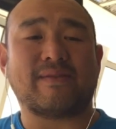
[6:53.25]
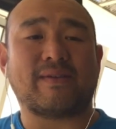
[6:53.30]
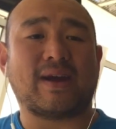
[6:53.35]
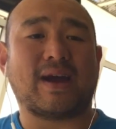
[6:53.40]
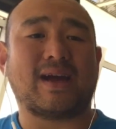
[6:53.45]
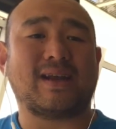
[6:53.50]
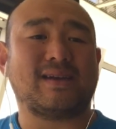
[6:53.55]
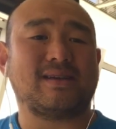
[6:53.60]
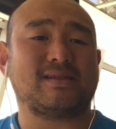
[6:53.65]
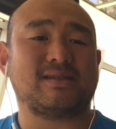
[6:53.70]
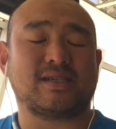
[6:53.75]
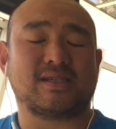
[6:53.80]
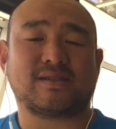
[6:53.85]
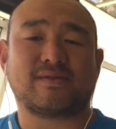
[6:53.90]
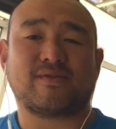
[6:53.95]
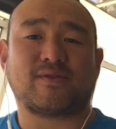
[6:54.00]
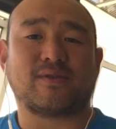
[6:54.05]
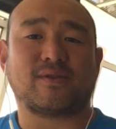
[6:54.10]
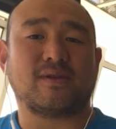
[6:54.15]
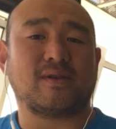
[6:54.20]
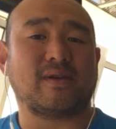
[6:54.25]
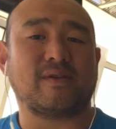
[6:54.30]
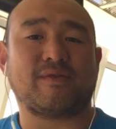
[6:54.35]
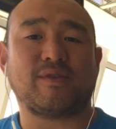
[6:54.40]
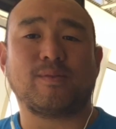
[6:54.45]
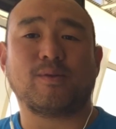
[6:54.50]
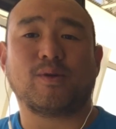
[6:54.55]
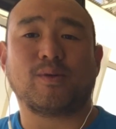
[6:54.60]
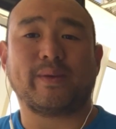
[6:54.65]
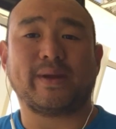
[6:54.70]
I've had just for a
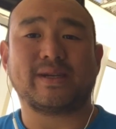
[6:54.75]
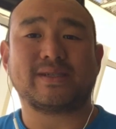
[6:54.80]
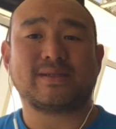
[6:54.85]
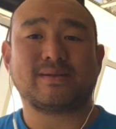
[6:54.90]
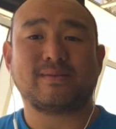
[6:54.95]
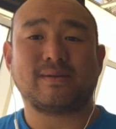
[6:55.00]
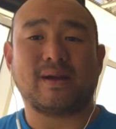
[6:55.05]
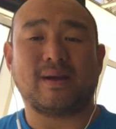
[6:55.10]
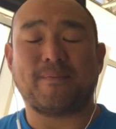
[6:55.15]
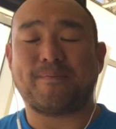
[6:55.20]
few more weeks,